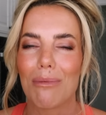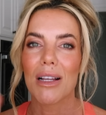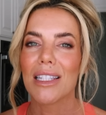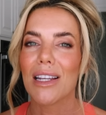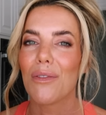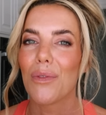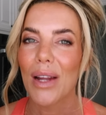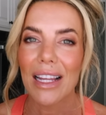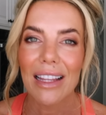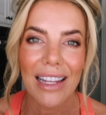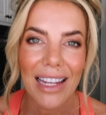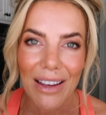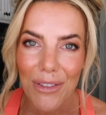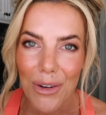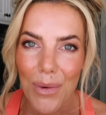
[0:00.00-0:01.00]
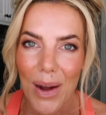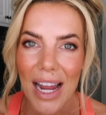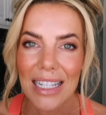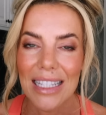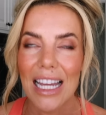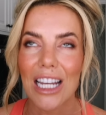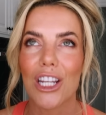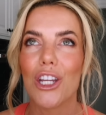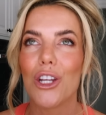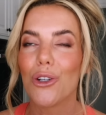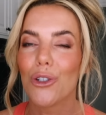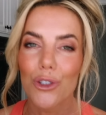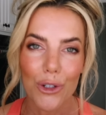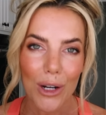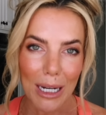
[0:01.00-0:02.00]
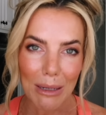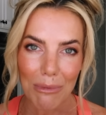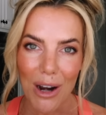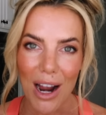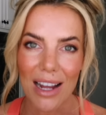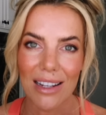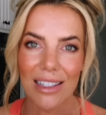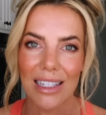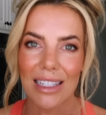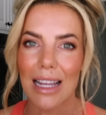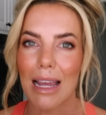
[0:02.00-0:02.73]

Plus I have weekly giveaways and huge grand prizes.